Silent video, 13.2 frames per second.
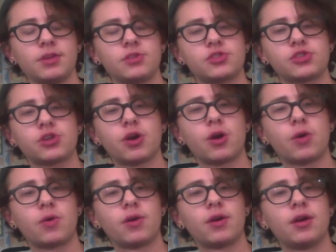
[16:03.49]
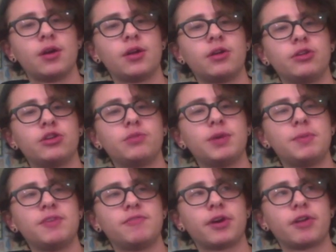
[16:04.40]
So you may
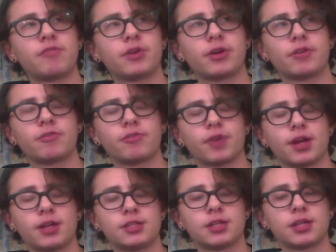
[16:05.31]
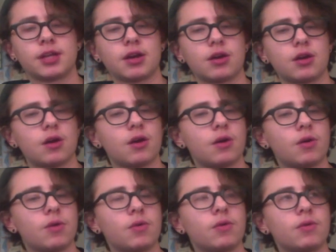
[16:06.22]
be very, very afraid to let
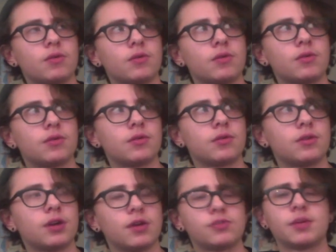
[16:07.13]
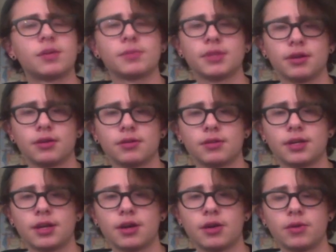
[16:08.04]
go of something,
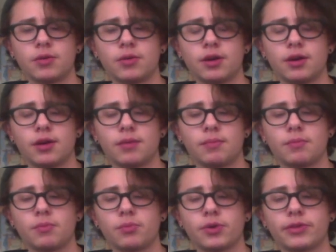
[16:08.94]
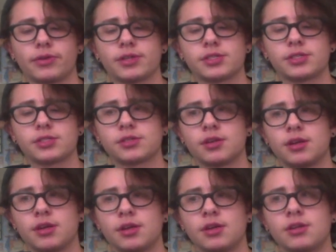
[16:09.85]
Leo, whether it's
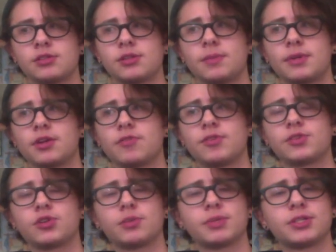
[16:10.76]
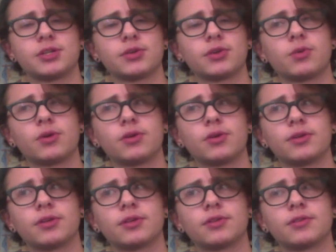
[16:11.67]
something in your physical material
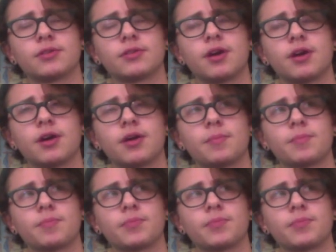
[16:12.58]
world, um,